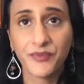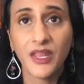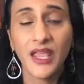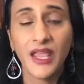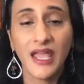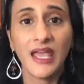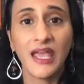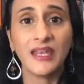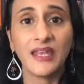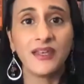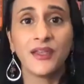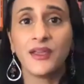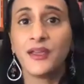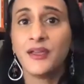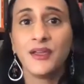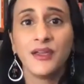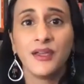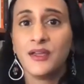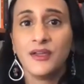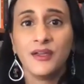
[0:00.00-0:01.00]
And
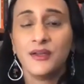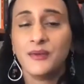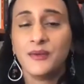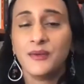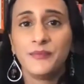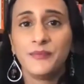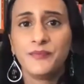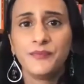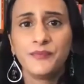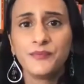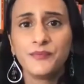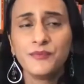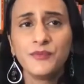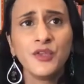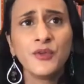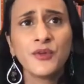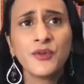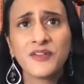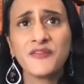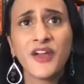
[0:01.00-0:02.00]

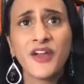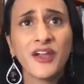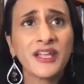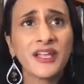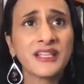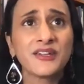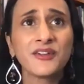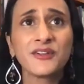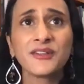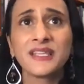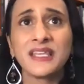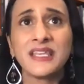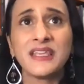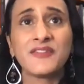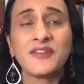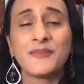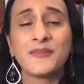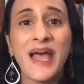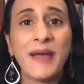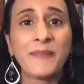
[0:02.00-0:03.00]
you can very clearly
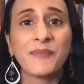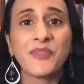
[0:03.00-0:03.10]
even map